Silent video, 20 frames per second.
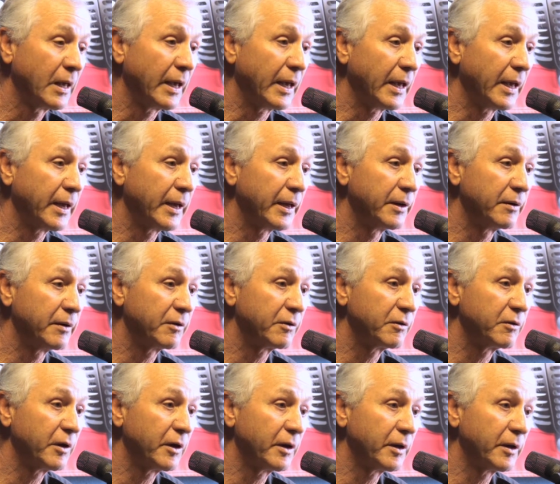And
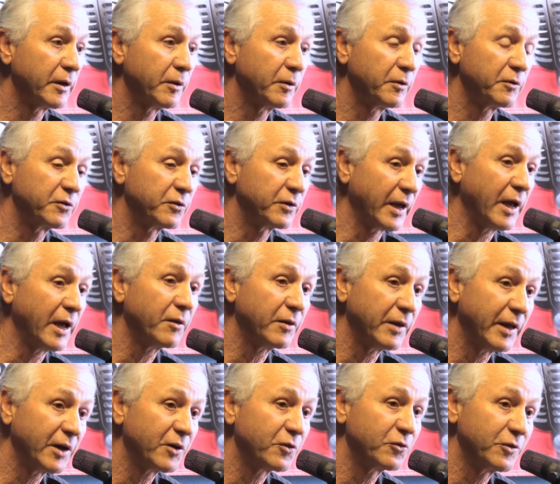Scout
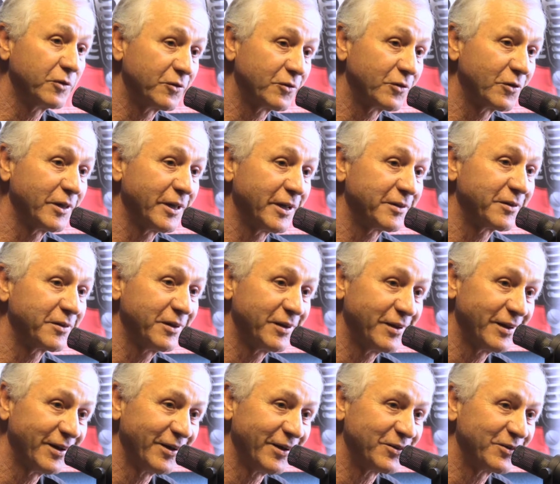actually selected
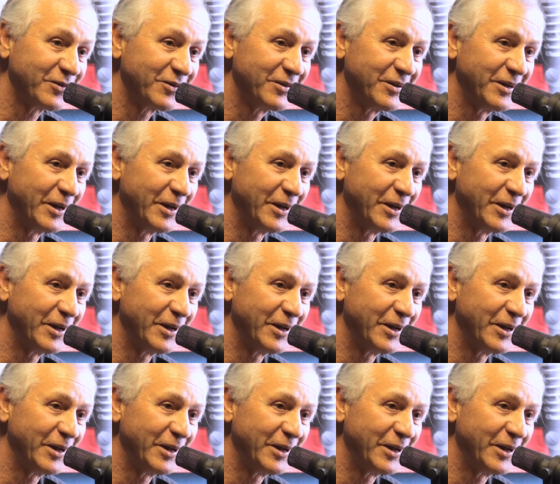us,